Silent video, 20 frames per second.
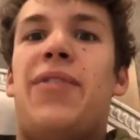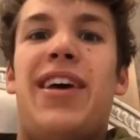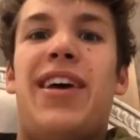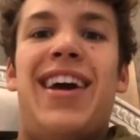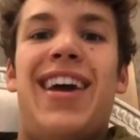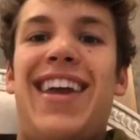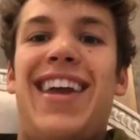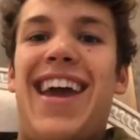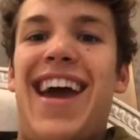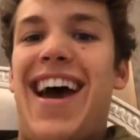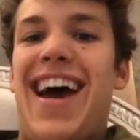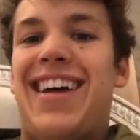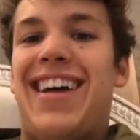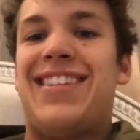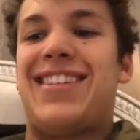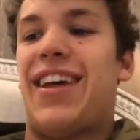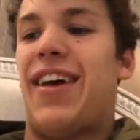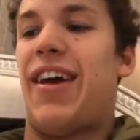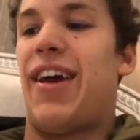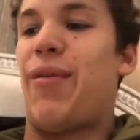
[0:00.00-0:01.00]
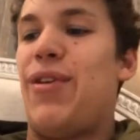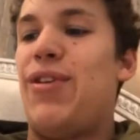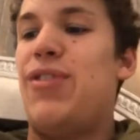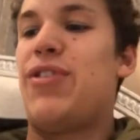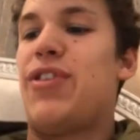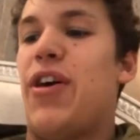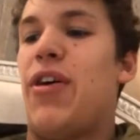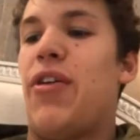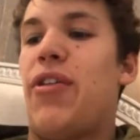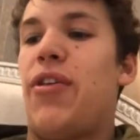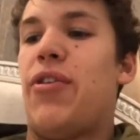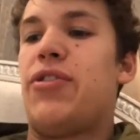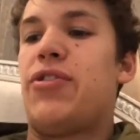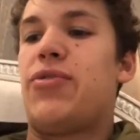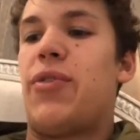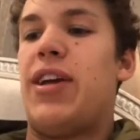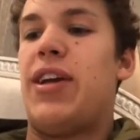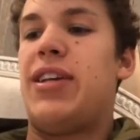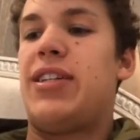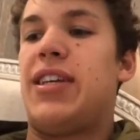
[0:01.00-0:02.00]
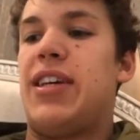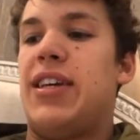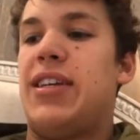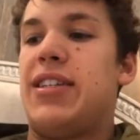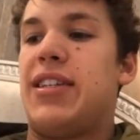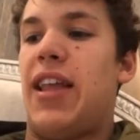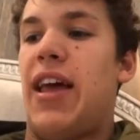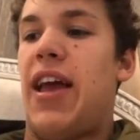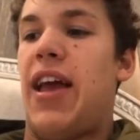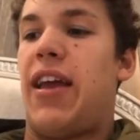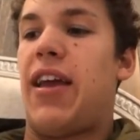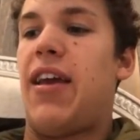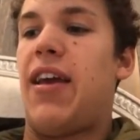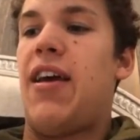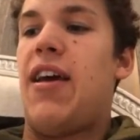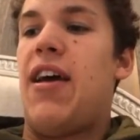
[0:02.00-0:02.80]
And yeah, it's so, like when you go to those races, like